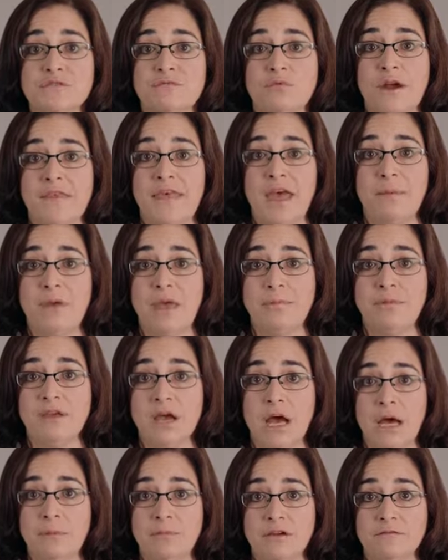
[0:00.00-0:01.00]
of where that may be
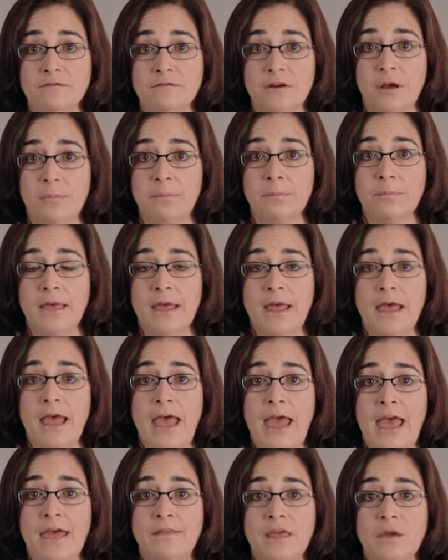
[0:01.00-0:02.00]
coming from,
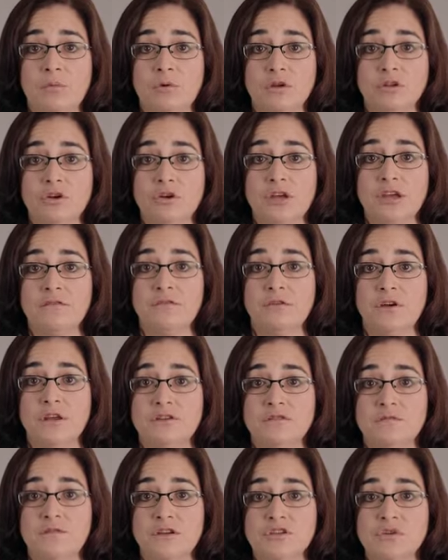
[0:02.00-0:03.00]
and they were looking for
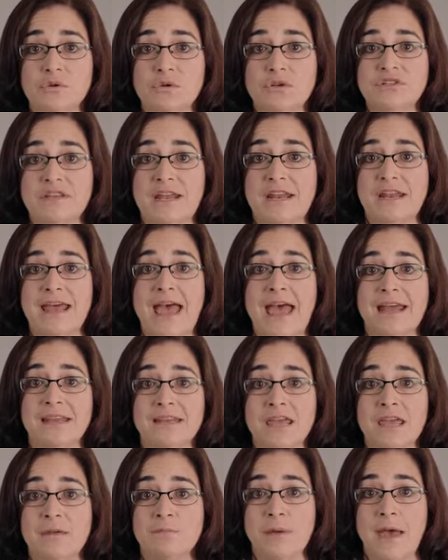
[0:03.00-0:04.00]
individuals that had had
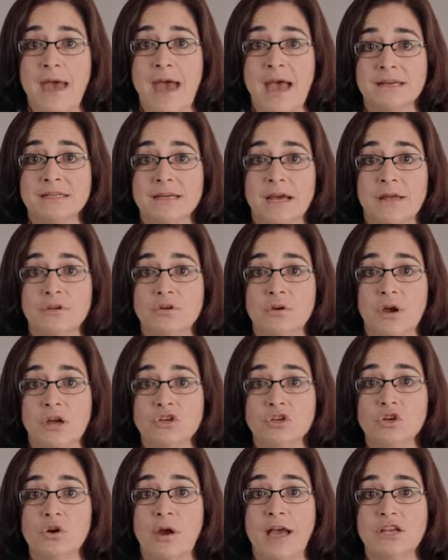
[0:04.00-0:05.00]
an impact on their
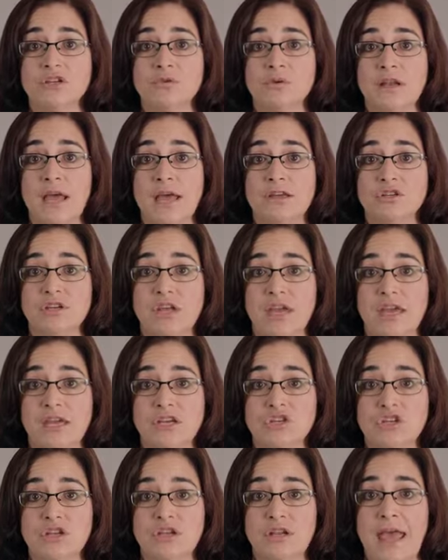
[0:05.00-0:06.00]
undergraduate
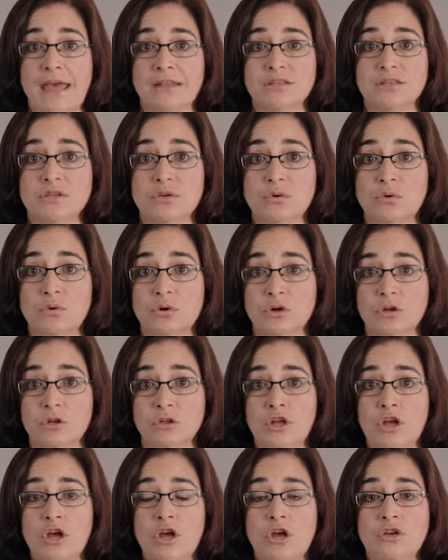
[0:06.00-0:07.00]
education and
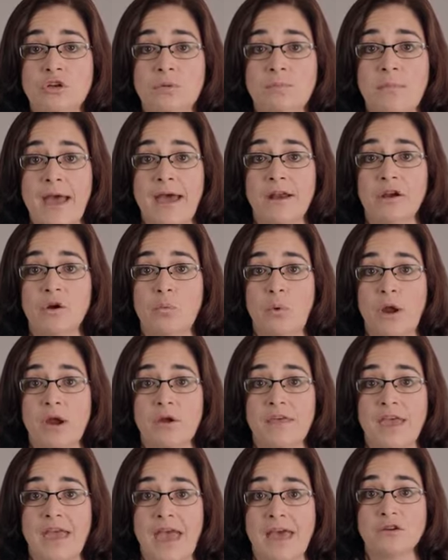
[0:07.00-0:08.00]
school, no matter
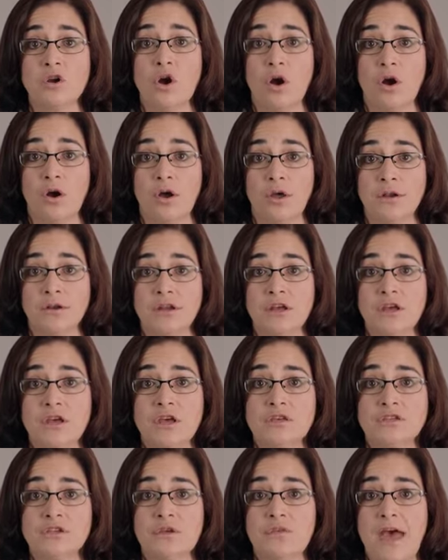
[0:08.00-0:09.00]
where they had gone.
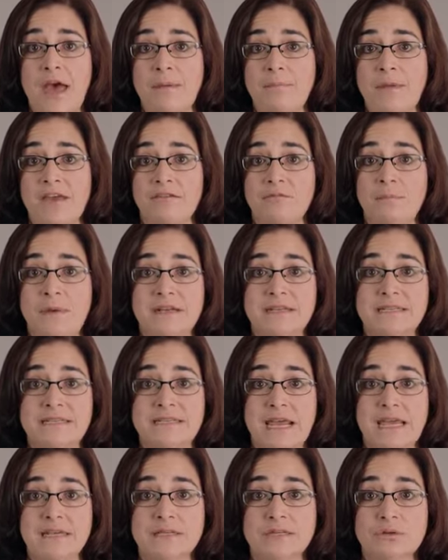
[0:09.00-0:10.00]
So so that may have been a
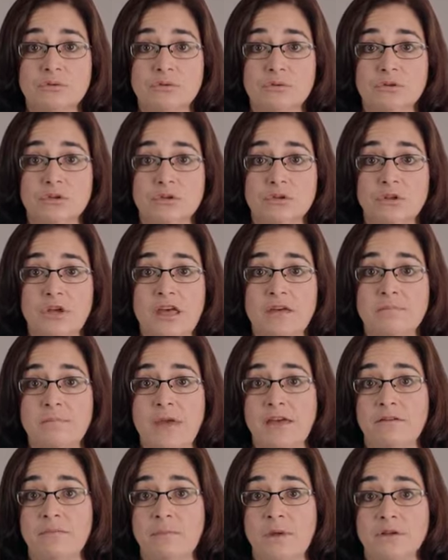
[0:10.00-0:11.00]
state school, it
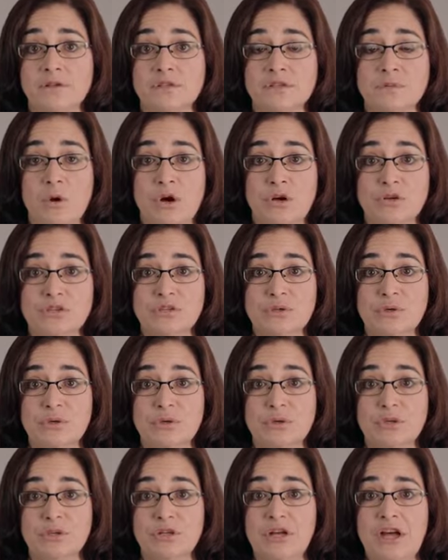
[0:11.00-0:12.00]
may have been a small
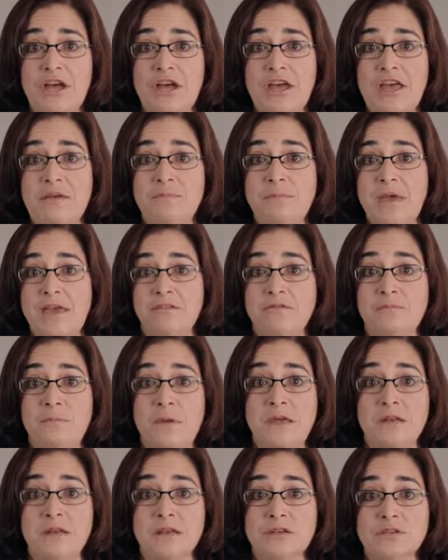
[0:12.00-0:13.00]
school, it may have
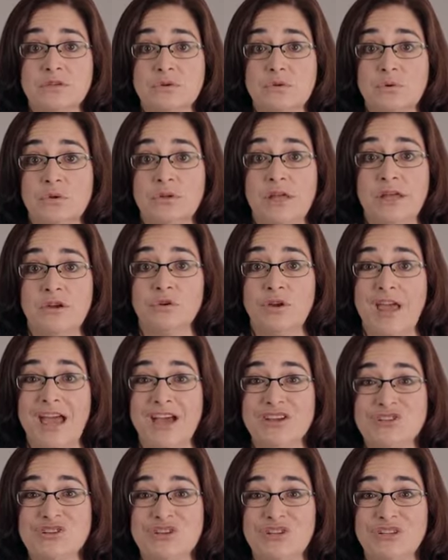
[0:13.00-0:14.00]
been a school
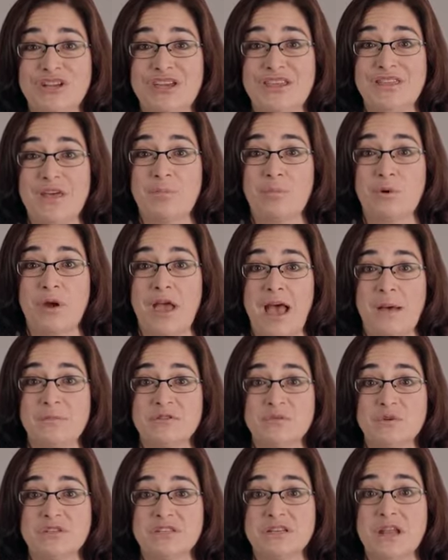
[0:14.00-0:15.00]
internationally that
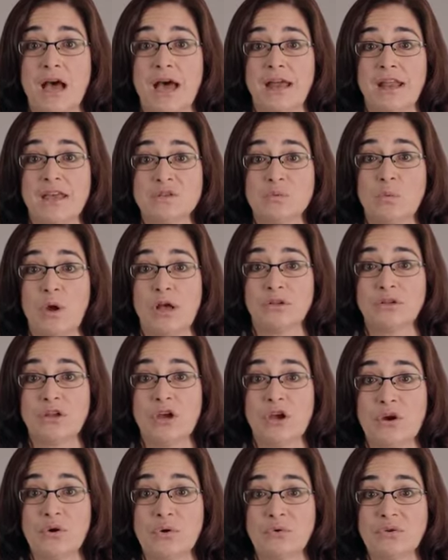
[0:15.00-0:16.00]
perhaps was not as well
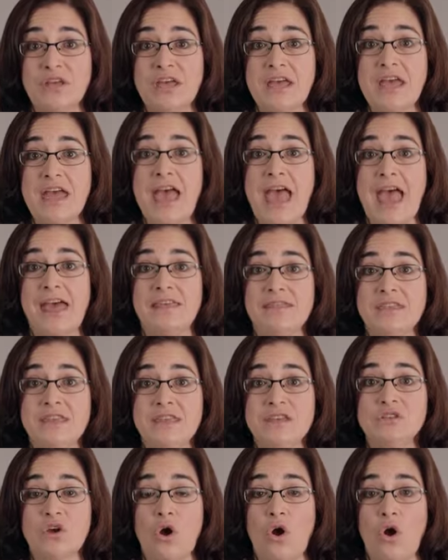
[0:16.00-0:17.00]
known. And
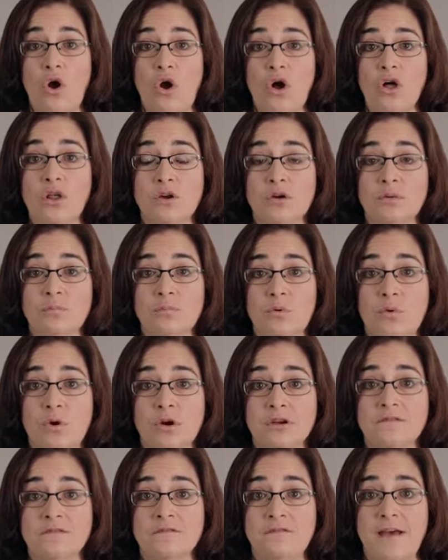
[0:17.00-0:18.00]
these all are
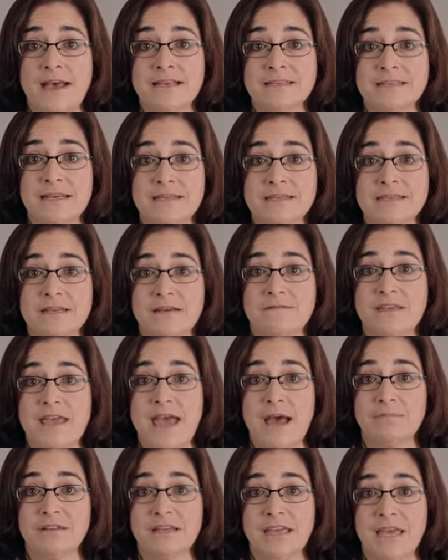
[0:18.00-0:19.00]
important facets of the
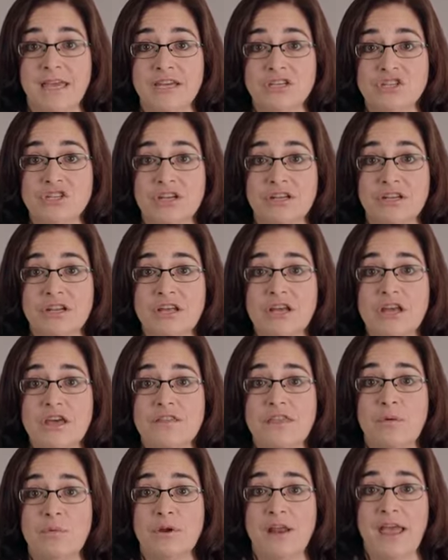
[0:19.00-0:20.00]
application that would